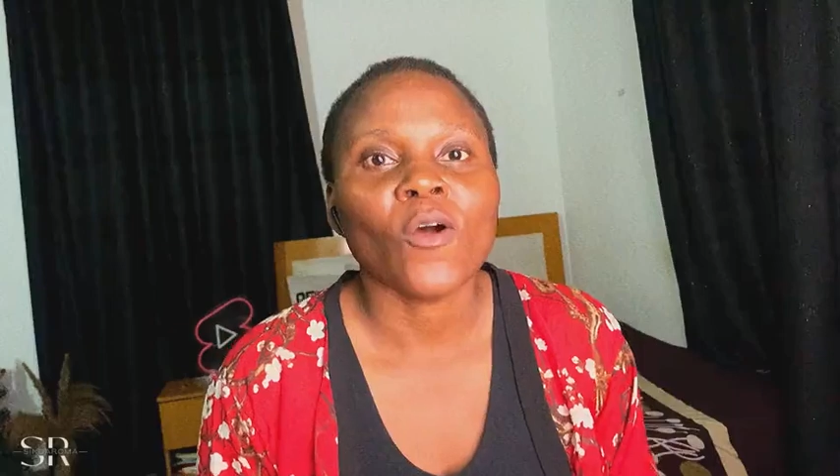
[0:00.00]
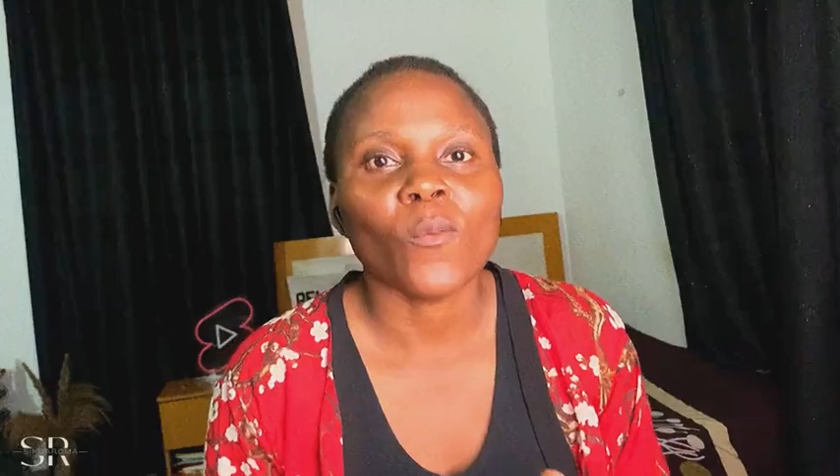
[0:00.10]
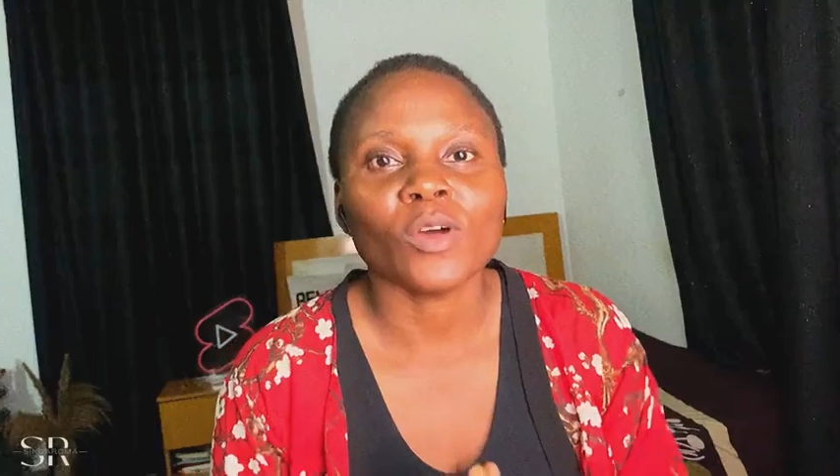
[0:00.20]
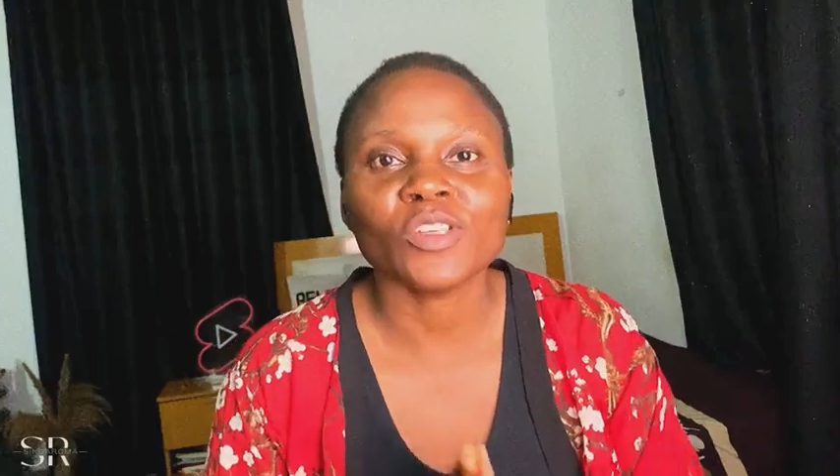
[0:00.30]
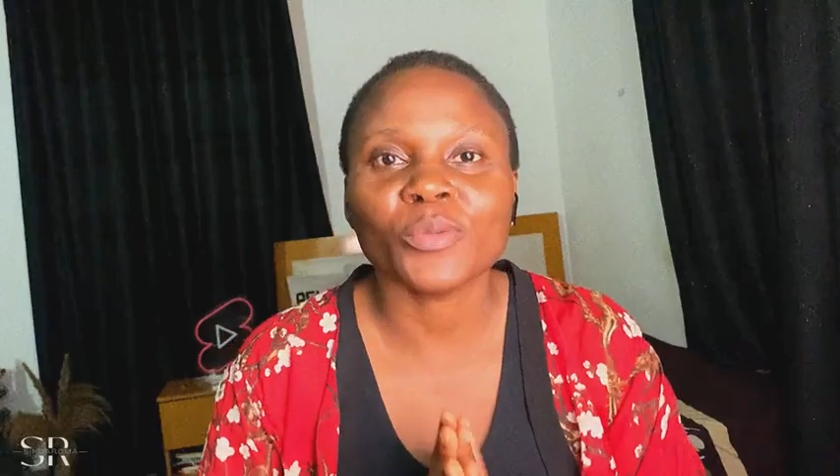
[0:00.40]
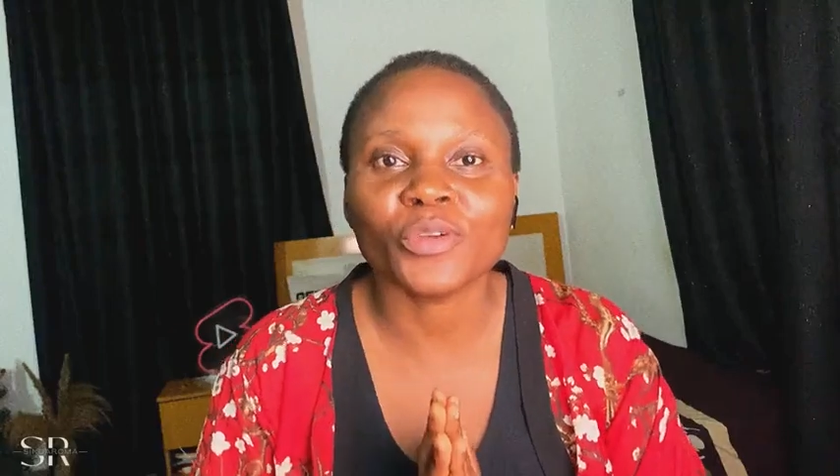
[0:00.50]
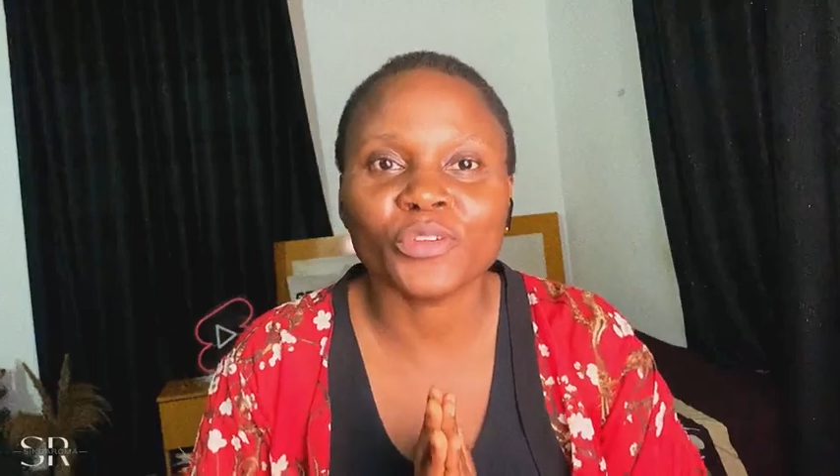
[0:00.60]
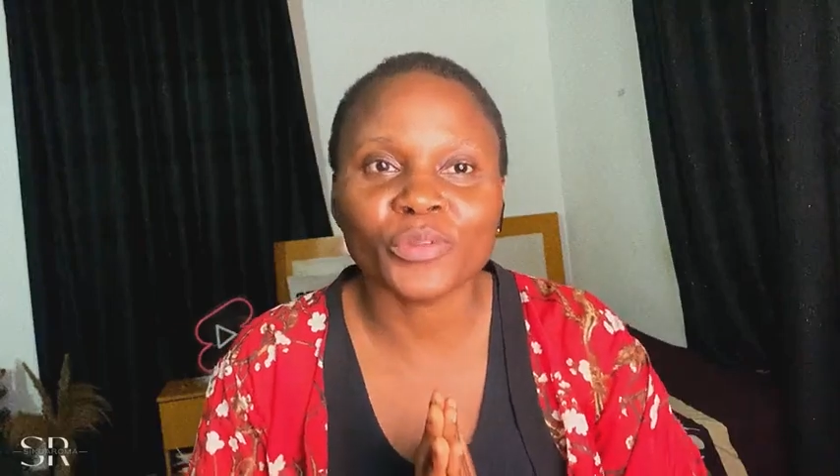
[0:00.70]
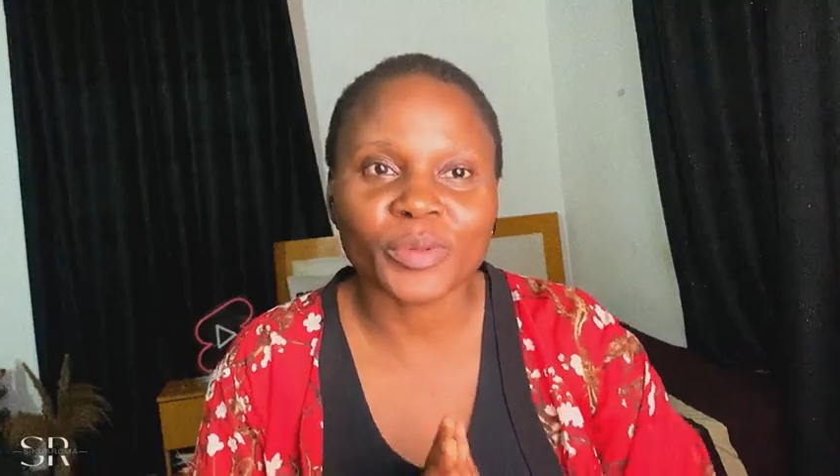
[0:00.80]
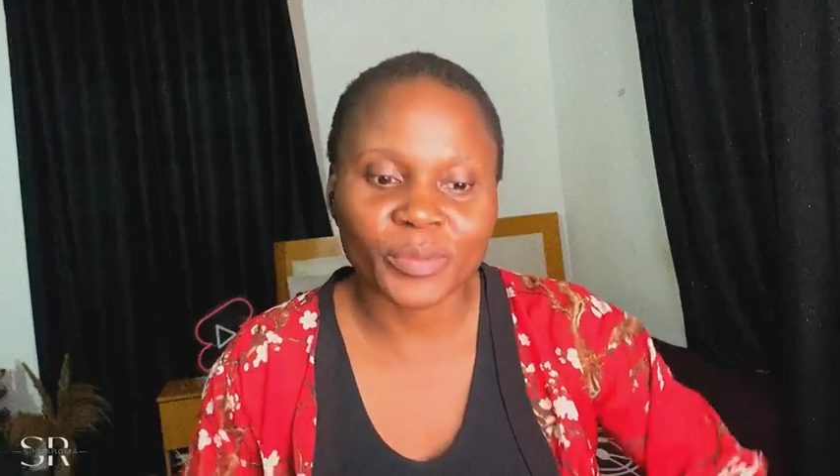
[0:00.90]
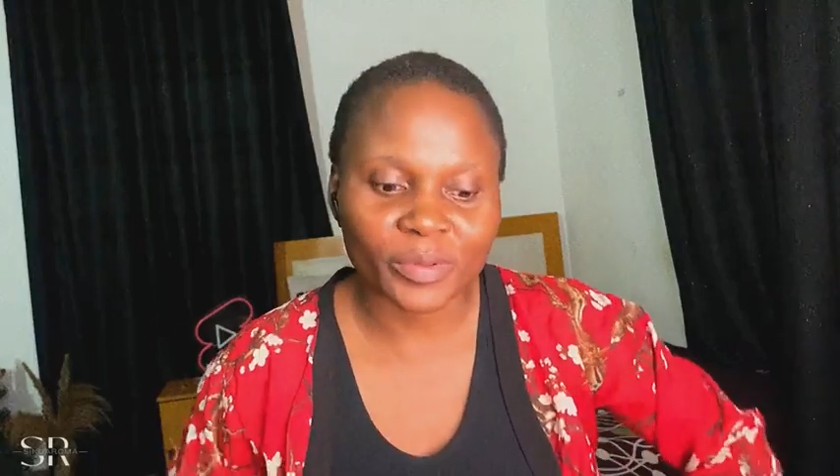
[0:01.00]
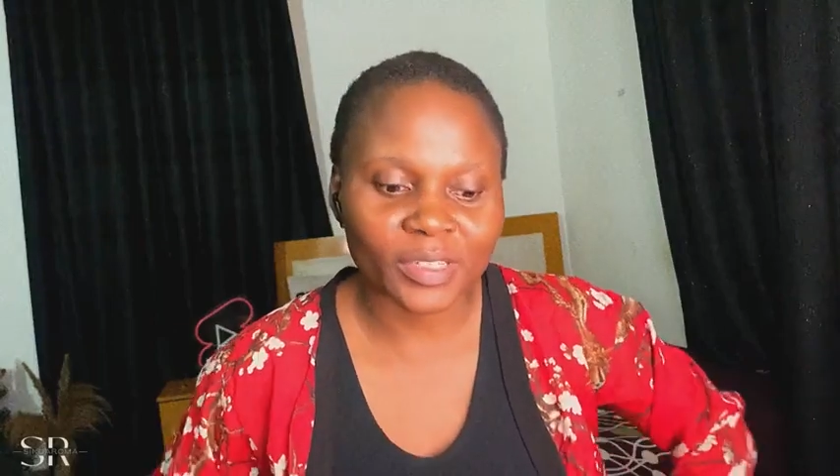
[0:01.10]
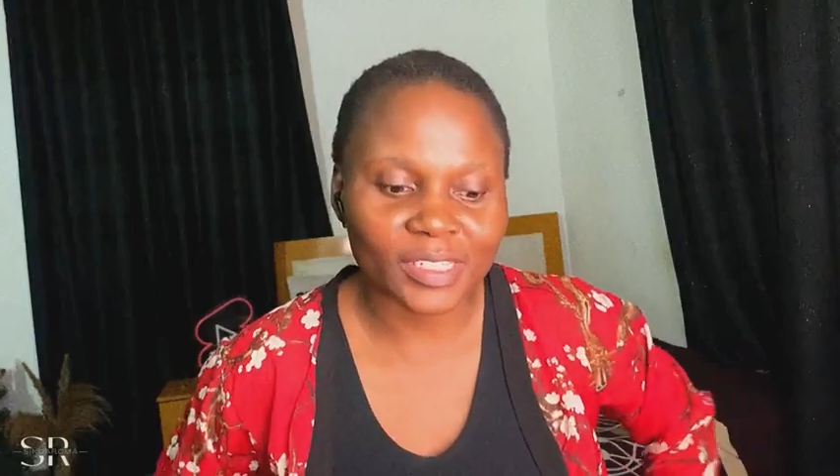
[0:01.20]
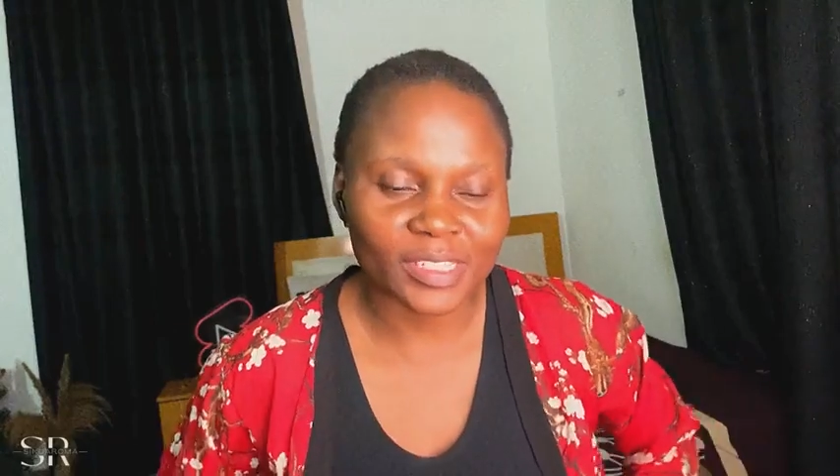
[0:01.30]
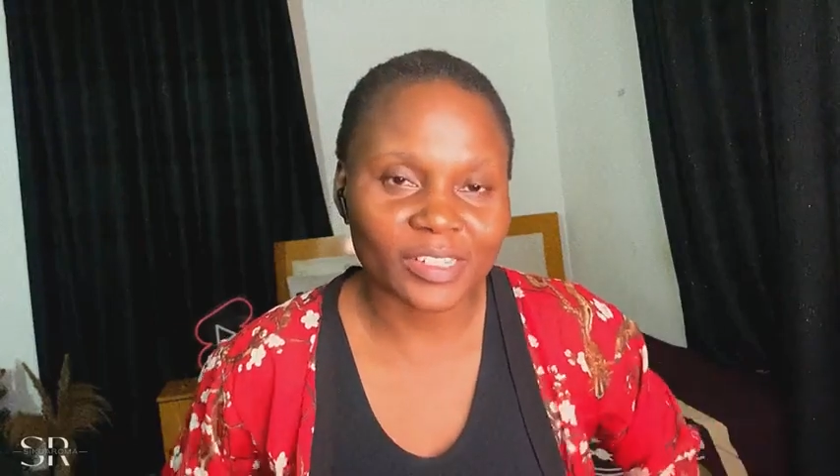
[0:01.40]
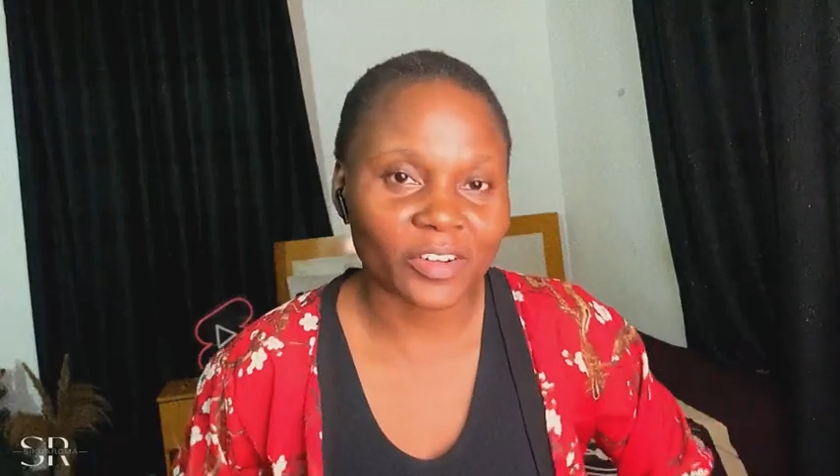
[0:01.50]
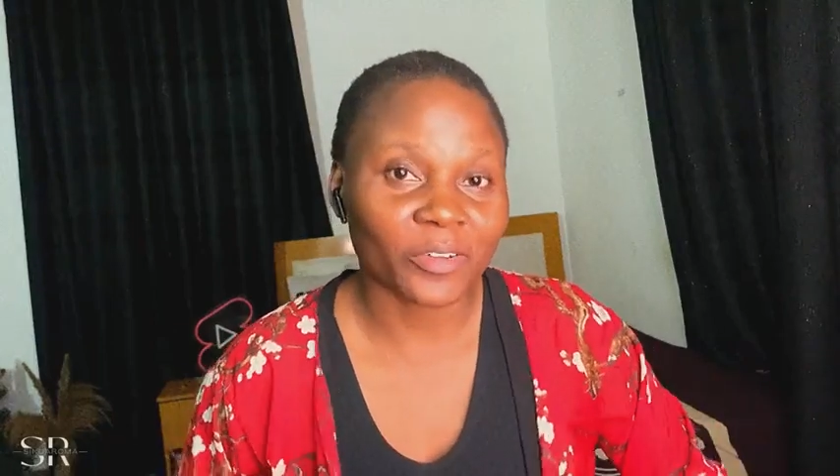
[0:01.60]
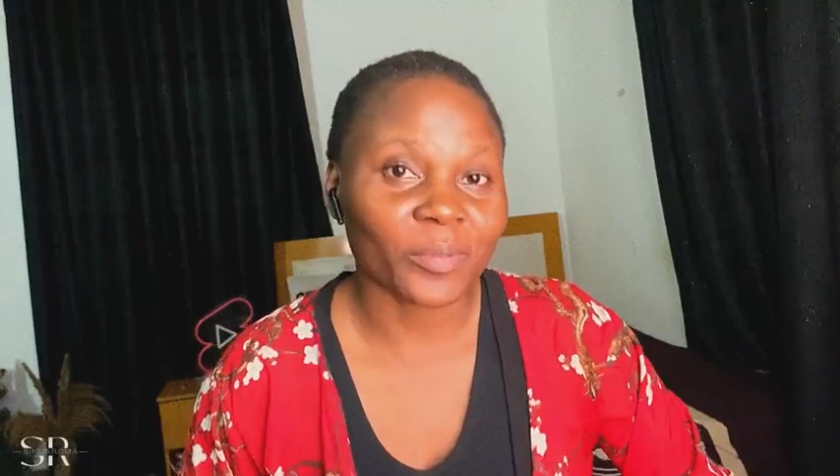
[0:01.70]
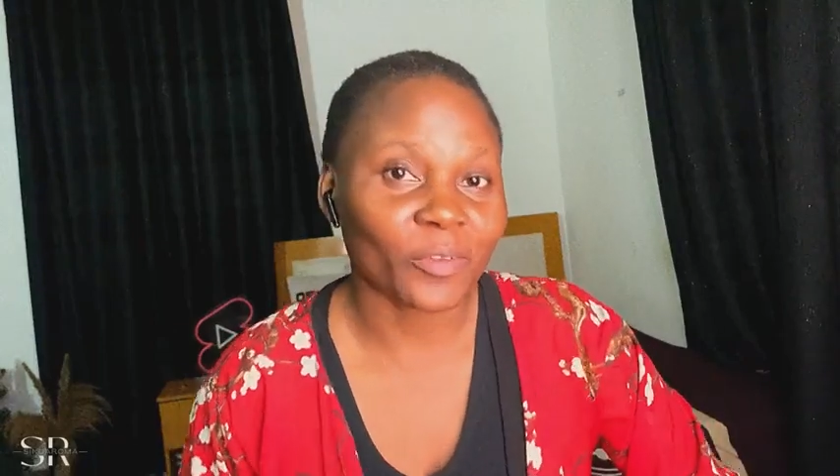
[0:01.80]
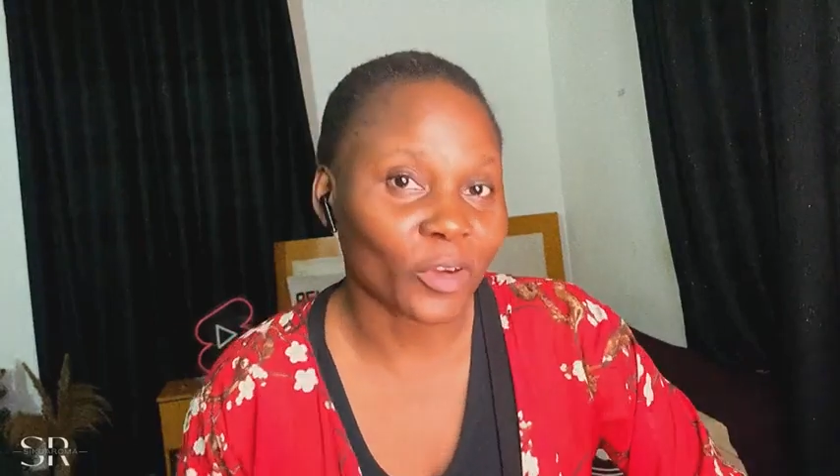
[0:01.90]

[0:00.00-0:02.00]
What's up, beautiful people? It's Daruma.